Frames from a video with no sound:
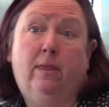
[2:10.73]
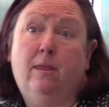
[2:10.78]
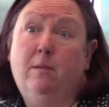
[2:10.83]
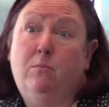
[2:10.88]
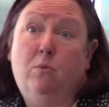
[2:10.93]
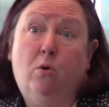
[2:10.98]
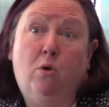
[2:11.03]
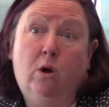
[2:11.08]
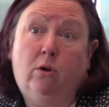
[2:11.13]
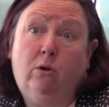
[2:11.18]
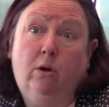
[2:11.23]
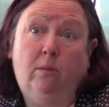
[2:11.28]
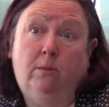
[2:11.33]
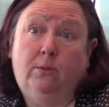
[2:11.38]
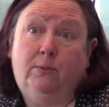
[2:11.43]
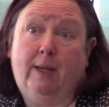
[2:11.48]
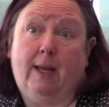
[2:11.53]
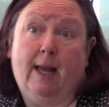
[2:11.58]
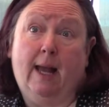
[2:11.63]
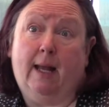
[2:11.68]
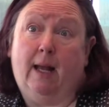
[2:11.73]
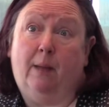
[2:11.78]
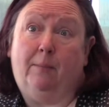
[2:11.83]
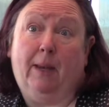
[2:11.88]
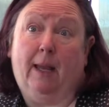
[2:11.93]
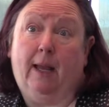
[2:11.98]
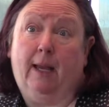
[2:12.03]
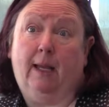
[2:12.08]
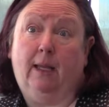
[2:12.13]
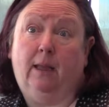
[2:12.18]
The more groups we get
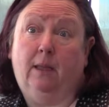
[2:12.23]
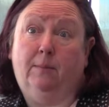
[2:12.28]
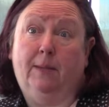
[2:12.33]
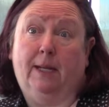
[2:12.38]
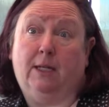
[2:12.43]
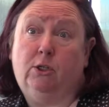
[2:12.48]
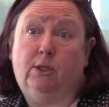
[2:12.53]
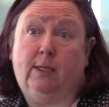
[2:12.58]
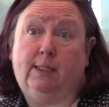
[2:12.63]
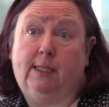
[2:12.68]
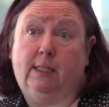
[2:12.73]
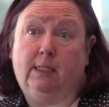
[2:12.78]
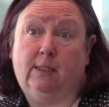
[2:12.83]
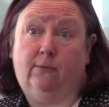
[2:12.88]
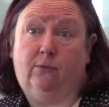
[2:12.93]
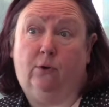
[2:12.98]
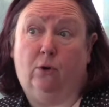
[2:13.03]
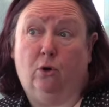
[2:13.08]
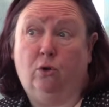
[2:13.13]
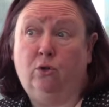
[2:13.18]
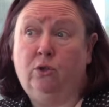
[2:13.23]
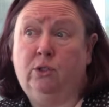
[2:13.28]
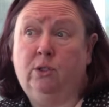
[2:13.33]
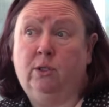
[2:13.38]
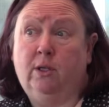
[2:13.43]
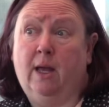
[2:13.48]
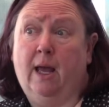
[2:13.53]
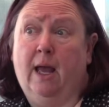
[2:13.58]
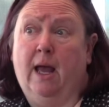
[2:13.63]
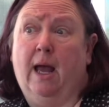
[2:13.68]
applying, the better it is for us,